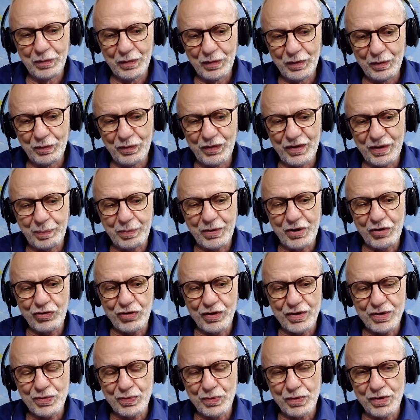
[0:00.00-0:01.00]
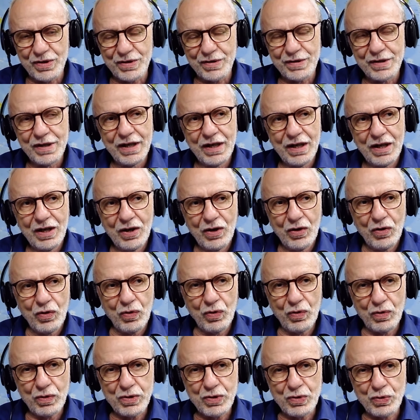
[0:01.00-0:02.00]
The pressures was
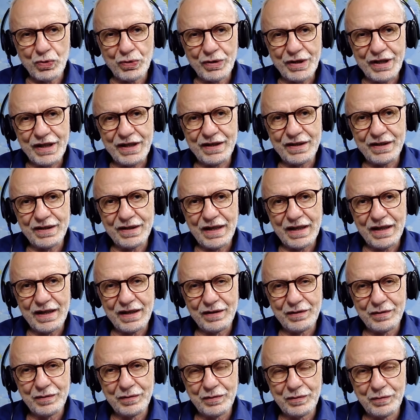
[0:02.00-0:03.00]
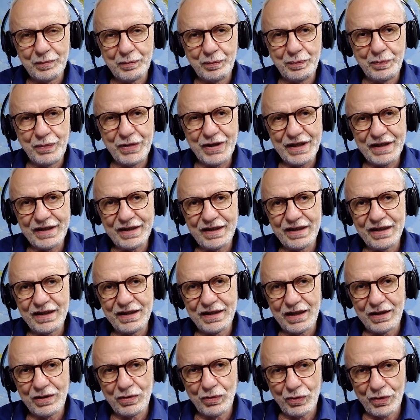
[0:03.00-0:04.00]
also in being in
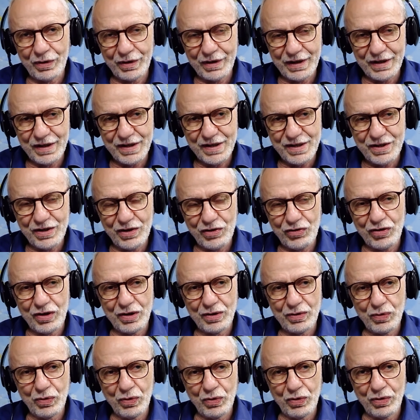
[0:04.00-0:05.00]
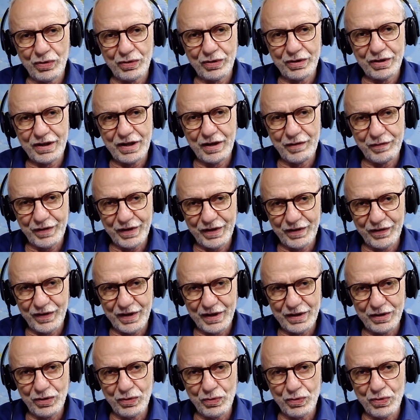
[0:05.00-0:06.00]
an organization or covering the
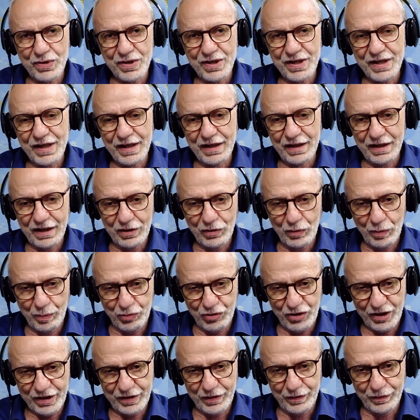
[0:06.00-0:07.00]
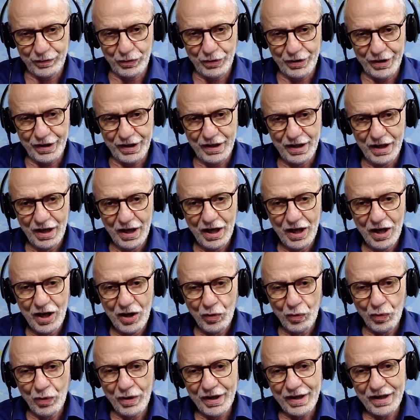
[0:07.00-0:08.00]
news in an objective way,
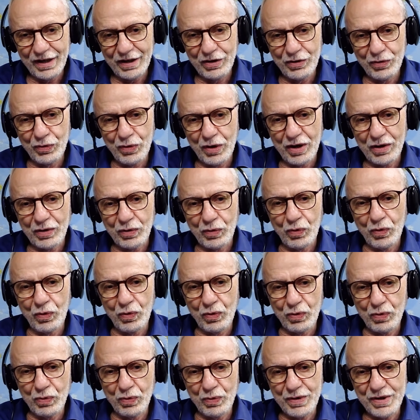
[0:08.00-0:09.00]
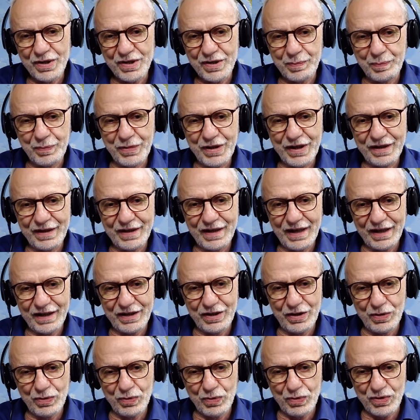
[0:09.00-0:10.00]
while you are always being
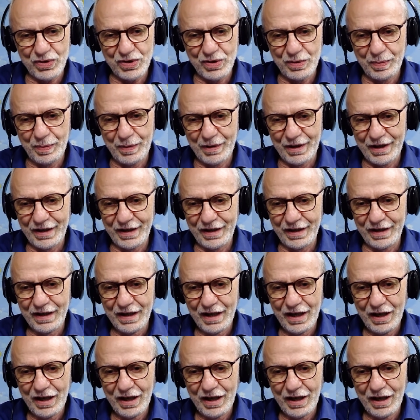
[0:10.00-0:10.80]
accused by